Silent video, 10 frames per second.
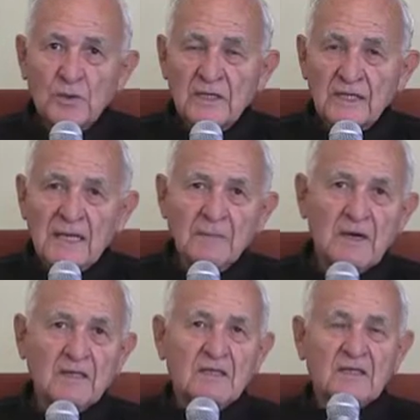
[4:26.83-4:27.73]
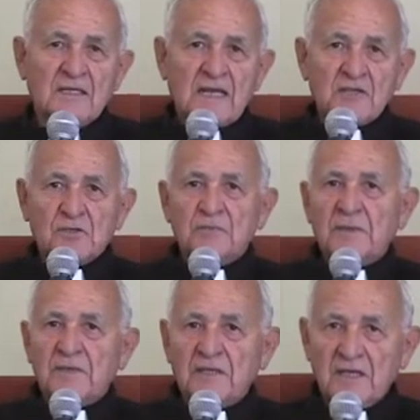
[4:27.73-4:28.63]
and it came out in a national
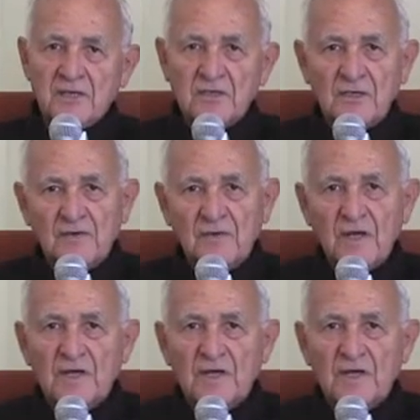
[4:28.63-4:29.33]
publication of